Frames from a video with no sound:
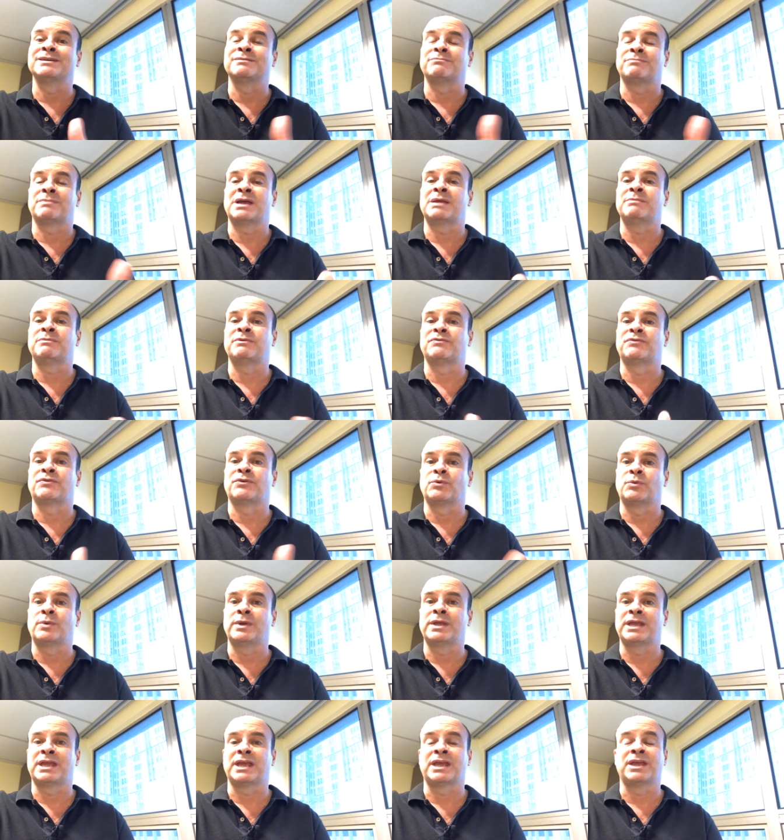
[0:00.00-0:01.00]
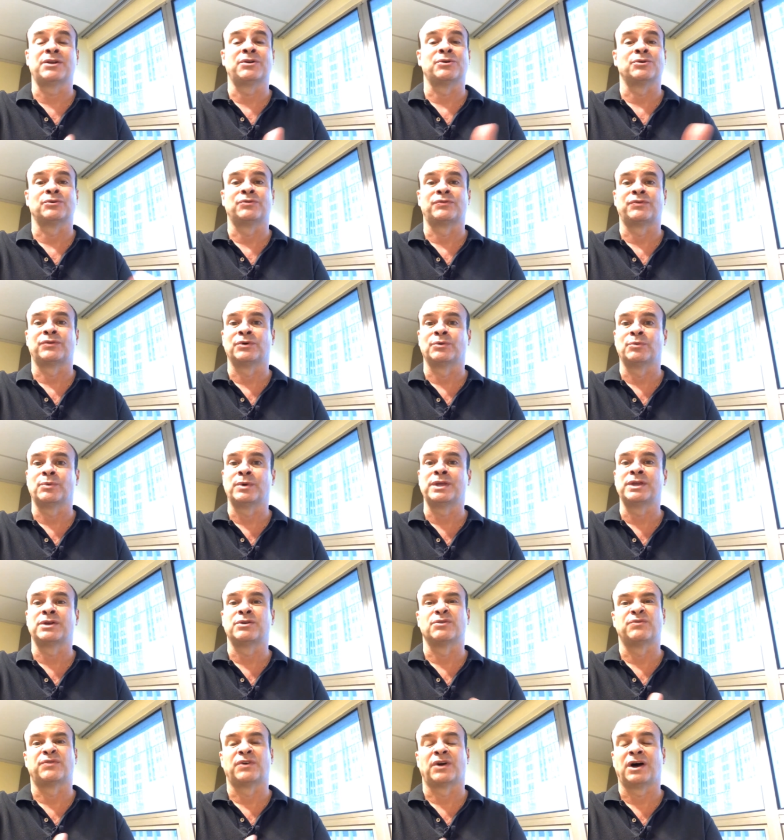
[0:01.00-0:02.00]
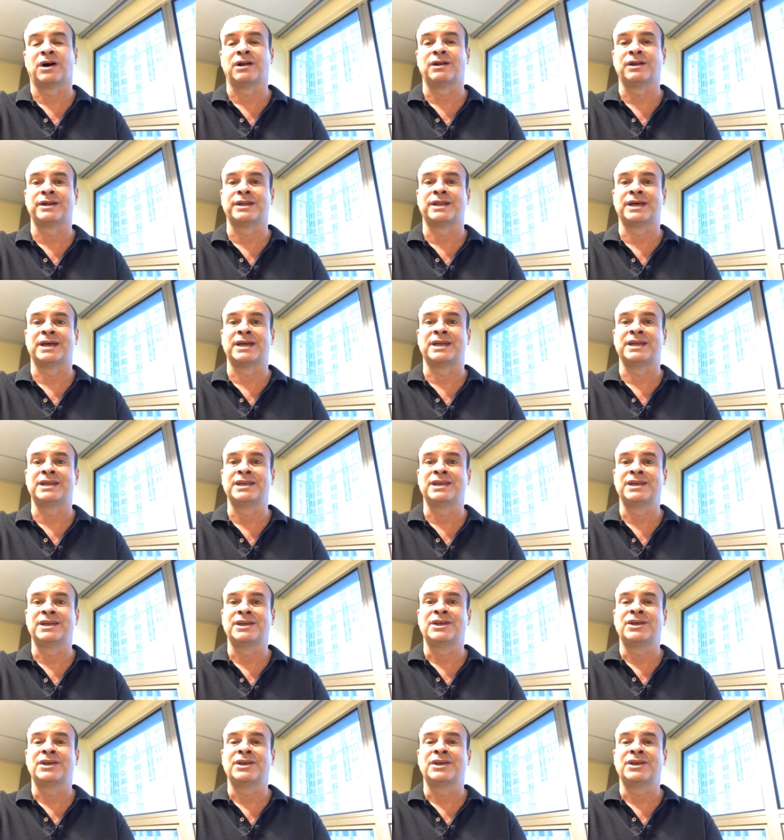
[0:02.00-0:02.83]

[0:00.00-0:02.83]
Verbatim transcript: it maybe for a weekend or for a week or for a holiday,